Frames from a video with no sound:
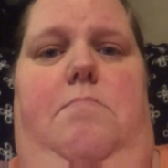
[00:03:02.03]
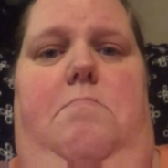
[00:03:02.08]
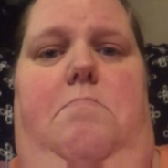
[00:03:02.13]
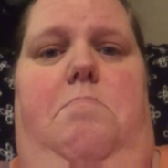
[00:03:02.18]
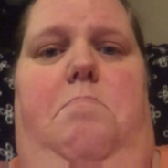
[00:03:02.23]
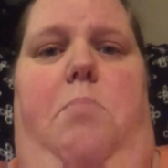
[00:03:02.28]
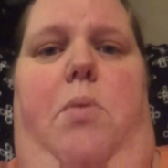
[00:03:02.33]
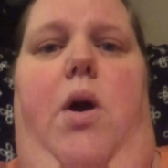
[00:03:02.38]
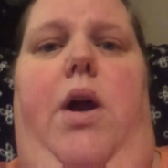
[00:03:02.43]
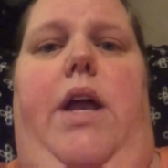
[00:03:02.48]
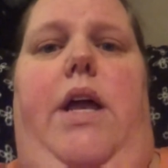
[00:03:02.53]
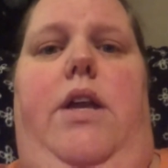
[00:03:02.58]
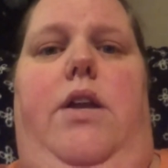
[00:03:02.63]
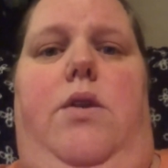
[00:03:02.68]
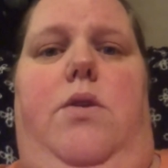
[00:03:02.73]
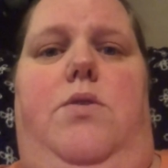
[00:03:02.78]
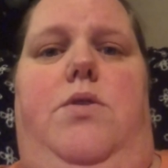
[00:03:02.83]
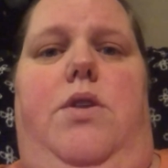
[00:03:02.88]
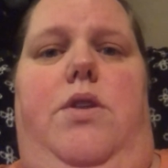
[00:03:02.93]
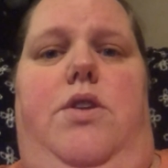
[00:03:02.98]
pretty
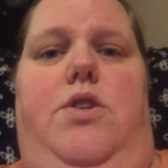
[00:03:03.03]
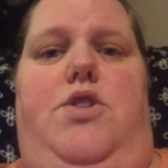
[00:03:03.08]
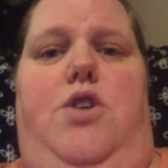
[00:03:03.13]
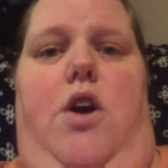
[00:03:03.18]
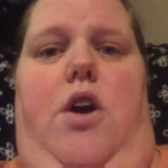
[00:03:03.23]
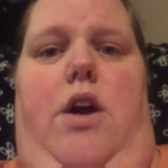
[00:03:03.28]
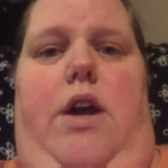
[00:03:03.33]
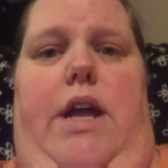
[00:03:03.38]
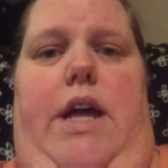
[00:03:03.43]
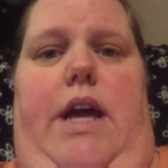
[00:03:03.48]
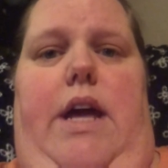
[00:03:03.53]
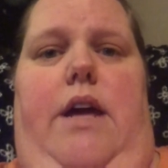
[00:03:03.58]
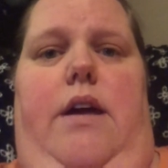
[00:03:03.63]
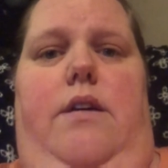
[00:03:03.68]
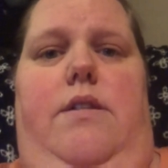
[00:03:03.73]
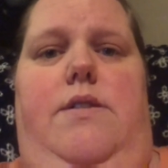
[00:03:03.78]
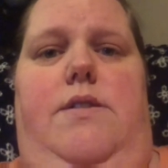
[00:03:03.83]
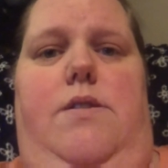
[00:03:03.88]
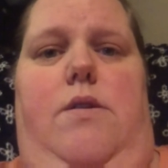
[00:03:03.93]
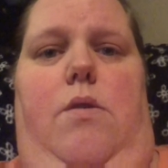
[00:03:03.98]
new to the journey,
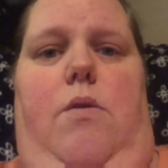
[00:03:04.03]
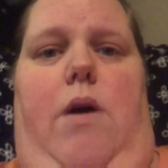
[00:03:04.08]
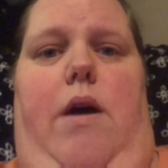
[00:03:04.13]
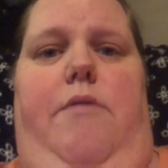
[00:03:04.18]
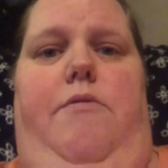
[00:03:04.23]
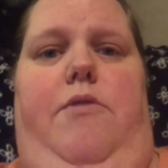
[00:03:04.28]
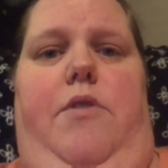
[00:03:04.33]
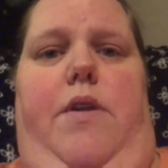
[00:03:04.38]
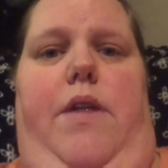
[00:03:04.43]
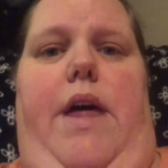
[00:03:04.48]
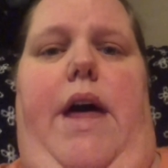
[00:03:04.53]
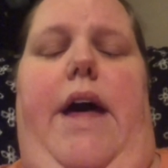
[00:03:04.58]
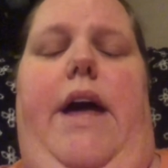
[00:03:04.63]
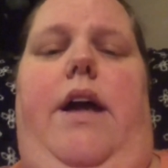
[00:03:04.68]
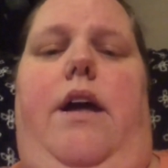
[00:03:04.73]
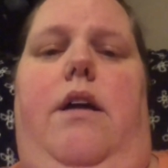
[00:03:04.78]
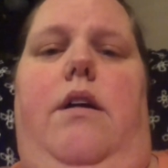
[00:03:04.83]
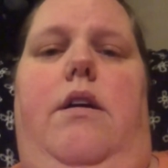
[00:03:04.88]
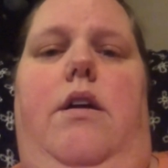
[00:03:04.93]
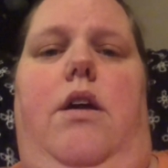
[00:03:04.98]
so I feel
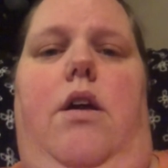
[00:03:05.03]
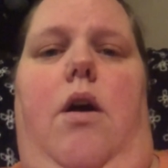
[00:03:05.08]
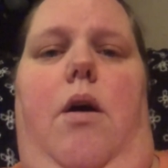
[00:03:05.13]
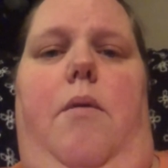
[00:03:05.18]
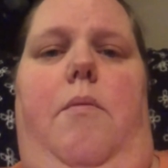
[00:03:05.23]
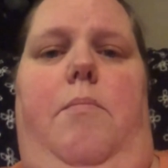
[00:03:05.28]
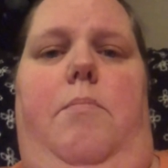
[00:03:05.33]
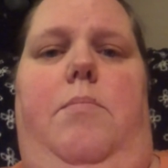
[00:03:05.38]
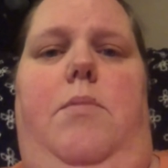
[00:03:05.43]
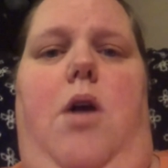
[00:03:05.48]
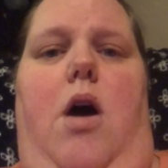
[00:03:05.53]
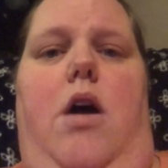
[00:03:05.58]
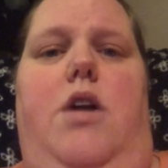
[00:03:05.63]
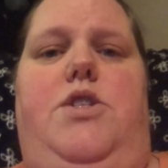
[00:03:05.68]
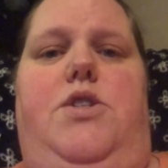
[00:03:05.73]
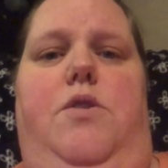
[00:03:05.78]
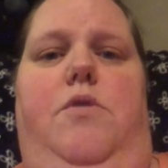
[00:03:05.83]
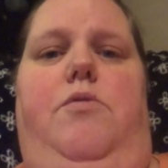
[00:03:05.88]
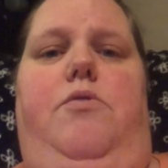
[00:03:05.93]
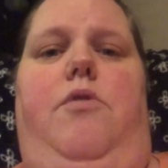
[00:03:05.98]
like, I'm not
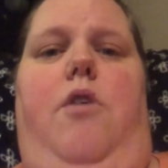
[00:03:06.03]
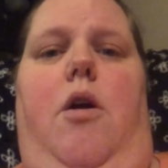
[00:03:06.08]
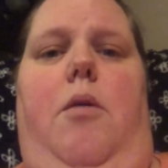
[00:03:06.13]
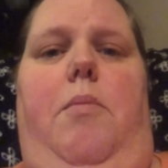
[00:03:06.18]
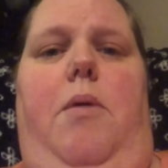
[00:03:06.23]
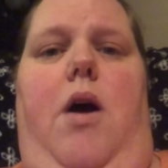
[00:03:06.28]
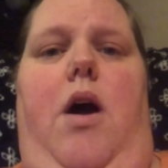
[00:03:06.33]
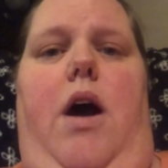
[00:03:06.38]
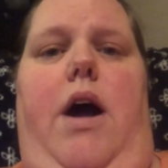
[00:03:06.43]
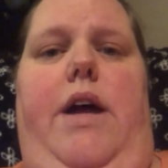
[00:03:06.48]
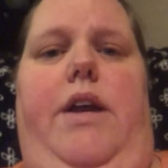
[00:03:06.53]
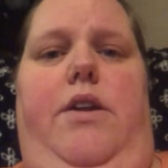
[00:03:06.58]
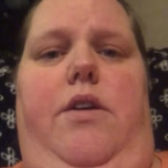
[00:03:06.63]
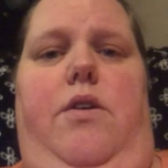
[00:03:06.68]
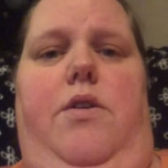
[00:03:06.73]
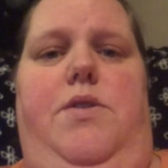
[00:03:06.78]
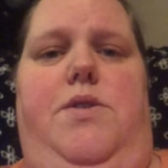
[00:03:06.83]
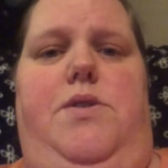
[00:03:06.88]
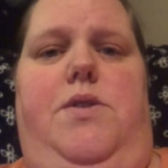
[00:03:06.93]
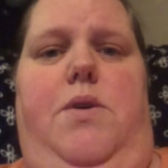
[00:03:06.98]
too far behind
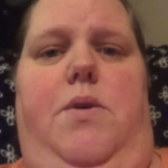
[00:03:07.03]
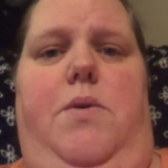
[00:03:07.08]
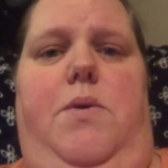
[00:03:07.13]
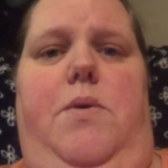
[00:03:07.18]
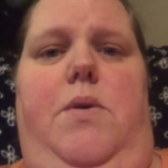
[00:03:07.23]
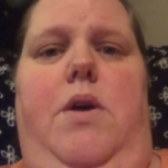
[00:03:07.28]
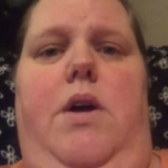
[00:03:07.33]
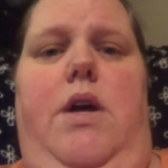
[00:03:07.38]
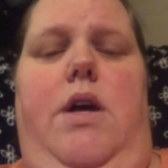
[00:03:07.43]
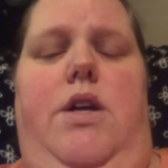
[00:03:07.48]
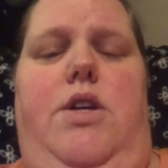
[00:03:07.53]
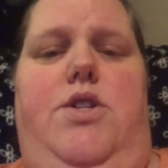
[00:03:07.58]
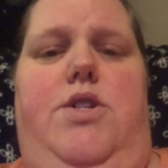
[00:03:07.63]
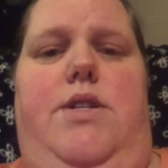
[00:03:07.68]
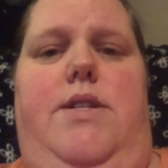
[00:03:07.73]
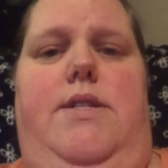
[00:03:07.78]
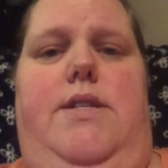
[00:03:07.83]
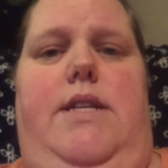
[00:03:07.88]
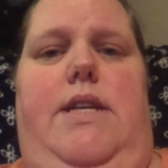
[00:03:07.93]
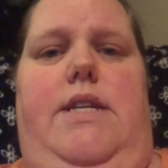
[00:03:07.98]
her, so
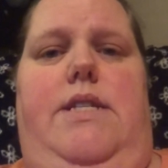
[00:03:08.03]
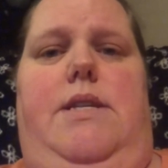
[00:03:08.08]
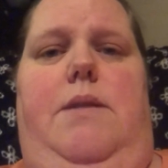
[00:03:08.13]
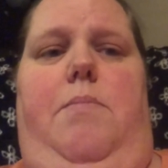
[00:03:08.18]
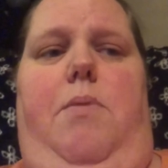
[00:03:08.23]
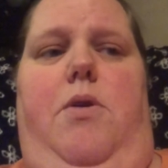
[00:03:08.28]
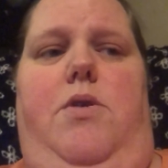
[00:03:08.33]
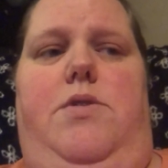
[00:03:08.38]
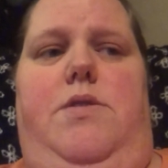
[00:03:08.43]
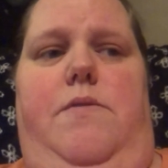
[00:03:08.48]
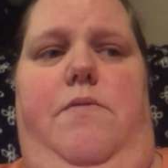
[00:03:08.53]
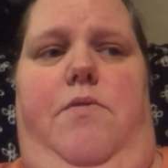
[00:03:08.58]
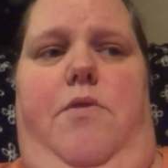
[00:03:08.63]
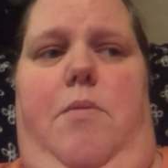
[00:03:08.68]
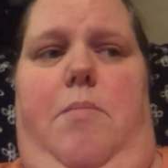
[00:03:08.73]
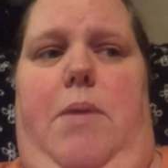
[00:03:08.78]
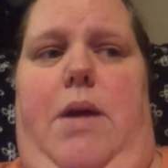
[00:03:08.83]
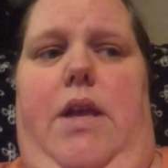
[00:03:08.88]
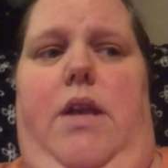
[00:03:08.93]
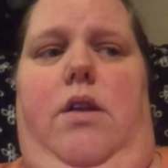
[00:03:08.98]
she's an easy person for
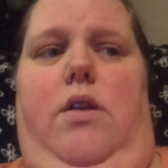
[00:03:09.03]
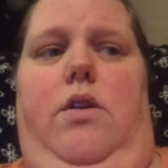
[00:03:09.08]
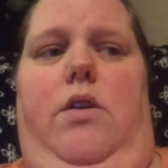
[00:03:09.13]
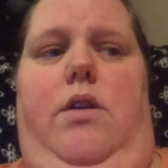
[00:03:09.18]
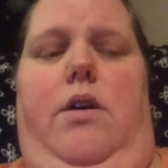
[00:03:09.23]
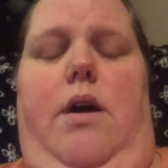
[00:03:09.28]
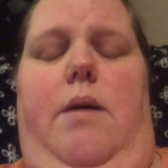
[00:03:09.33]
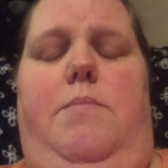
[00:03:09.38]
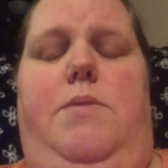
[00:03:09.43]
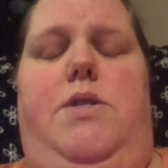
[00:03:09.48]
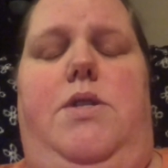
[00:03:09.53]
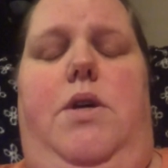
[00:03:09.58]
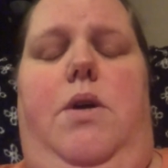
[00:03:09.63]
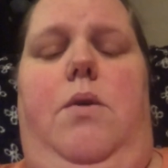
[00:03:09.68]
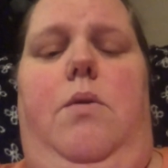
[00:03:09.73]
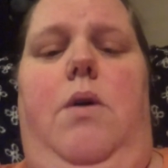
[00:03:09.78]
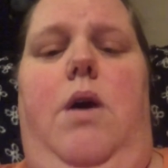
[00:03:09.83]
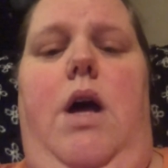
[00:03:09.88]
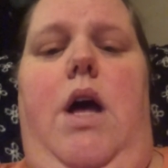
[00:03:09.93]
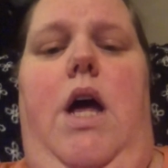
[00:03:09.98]
me to look up to.